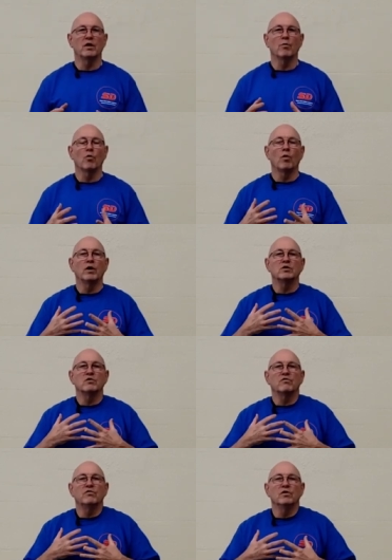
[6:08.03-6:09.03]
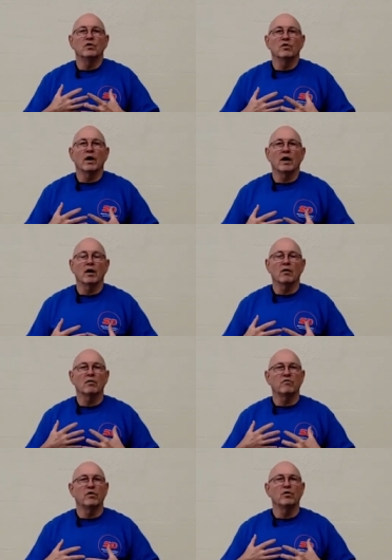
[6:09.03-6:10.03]
number one, is to fill
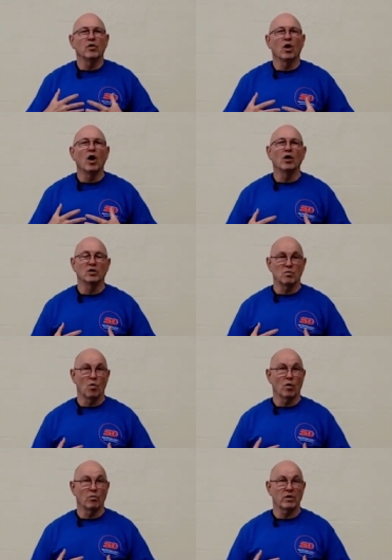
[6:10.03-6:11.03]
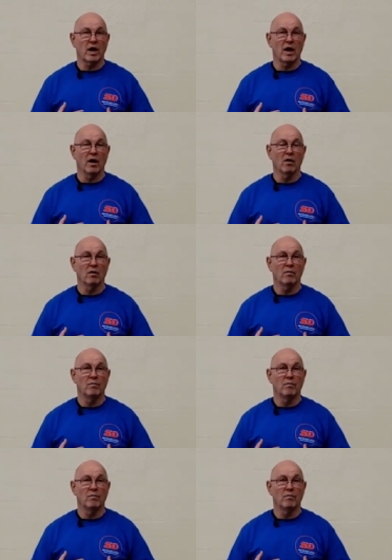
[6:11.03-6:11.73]
your lungs more with air,